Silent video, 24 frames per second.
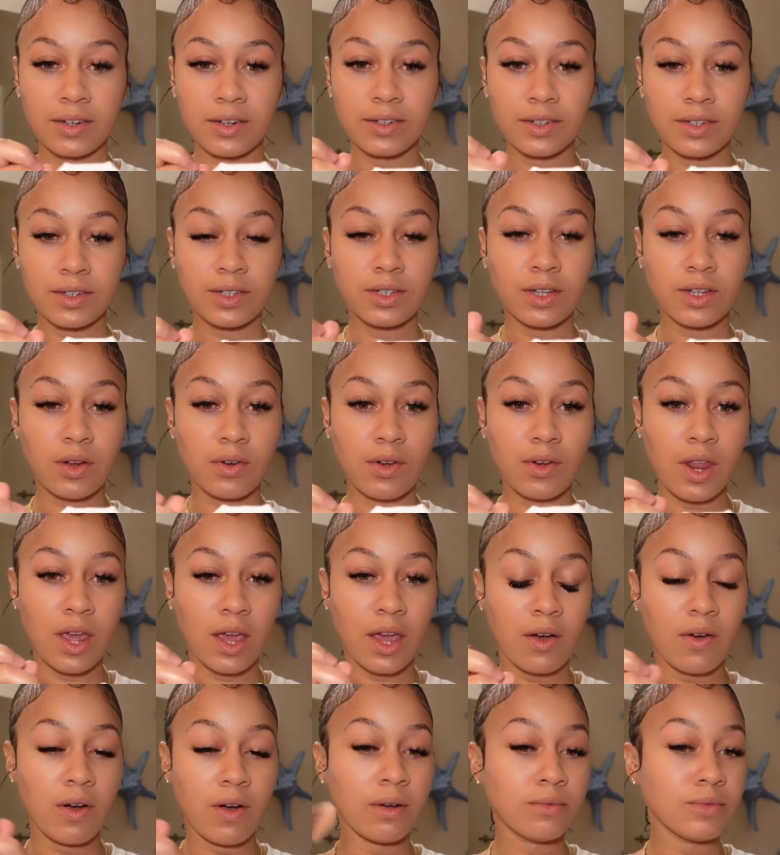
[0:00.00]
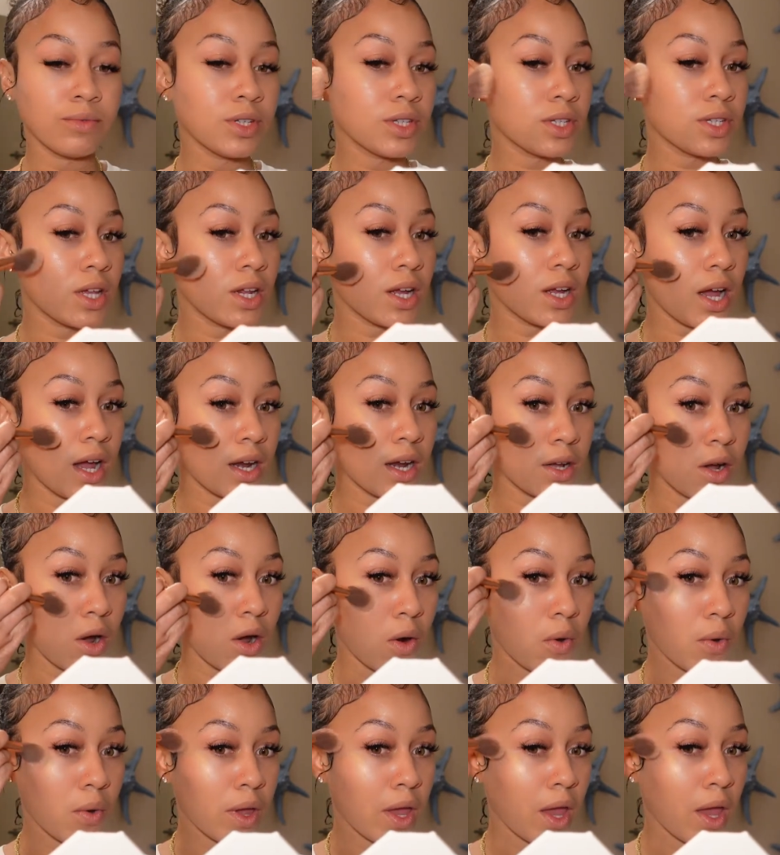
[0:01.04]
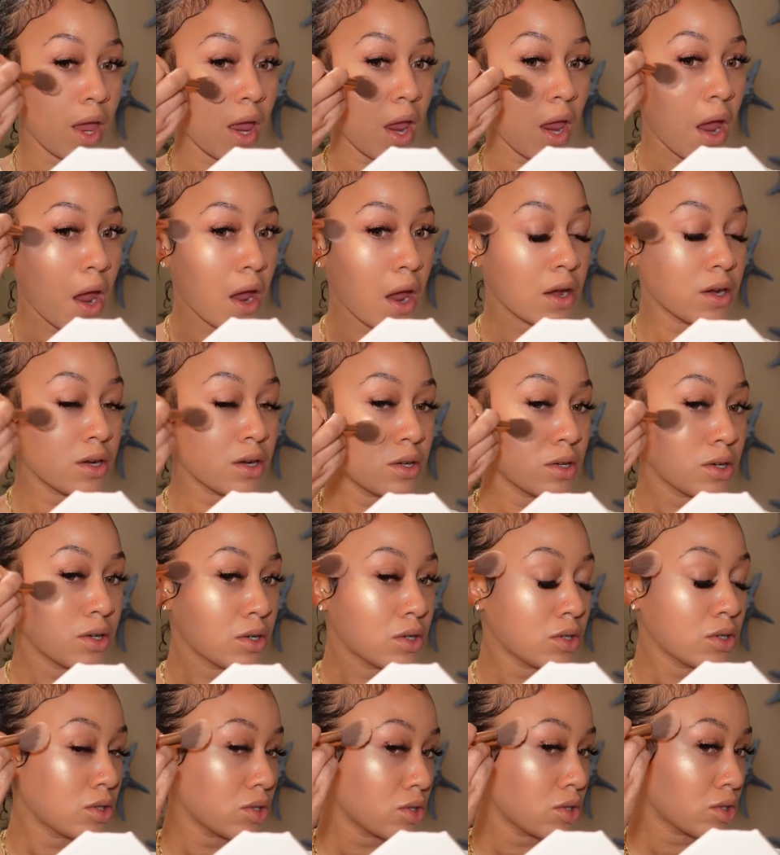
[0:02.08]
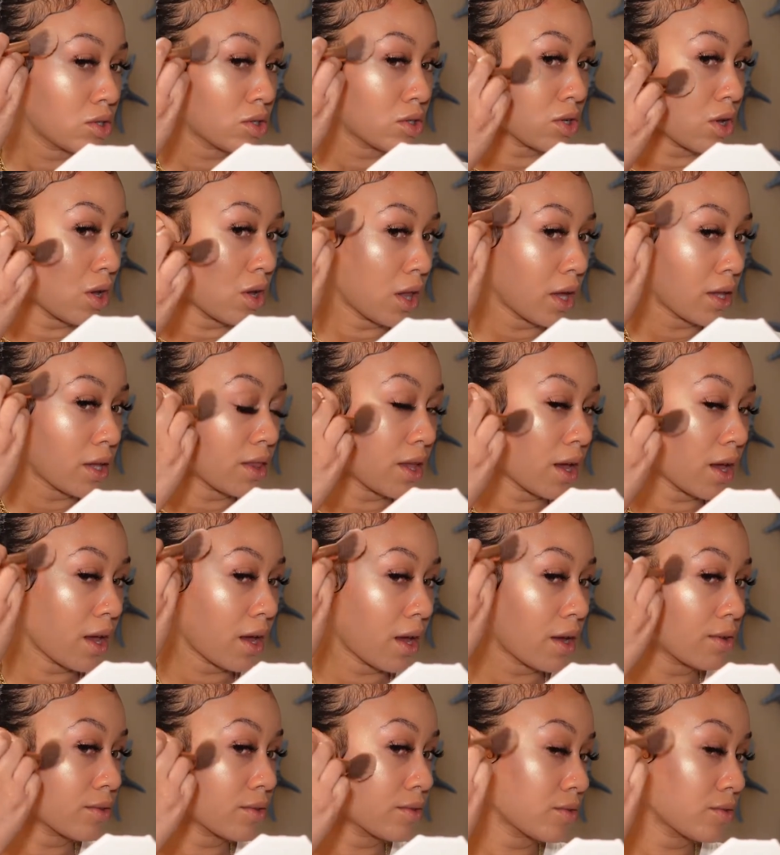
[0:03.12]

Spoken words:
so now I'm just gonna kind of go in, just go like that,